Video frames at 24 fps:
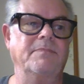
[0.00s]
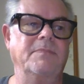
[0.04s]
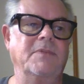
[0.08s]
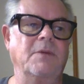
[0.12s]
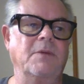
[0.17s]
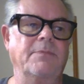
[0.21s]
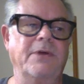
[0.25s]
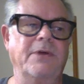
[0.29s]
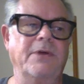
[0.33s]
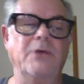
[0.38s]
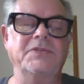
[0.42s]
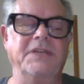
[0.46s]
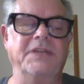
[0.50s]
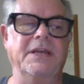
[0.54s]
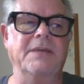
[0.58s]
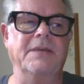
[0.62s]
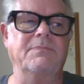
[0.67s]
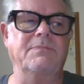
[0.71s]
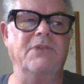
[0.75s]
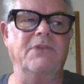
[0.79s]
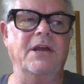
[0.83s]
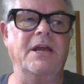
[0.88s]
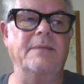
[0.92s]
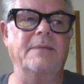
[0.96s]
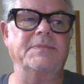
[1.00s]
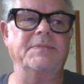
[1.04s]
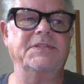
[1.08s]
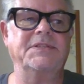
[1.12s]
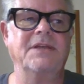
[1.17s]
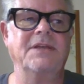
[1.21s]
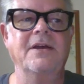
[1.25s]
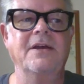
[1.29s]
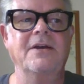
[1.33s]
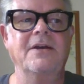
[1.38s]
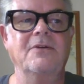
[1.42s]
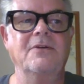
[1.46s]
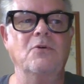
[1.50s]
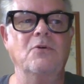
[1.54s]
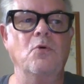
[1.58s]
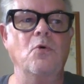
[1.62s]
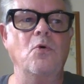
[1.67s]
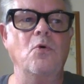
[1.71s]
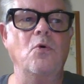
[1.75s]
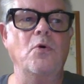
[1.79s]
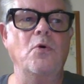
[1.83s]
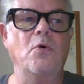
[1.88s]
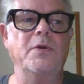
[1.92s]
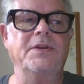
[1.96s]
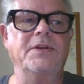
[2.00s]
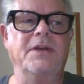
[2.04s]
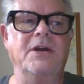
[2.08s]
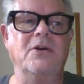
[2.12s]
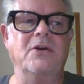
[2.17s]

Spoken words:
composing it perhaps, or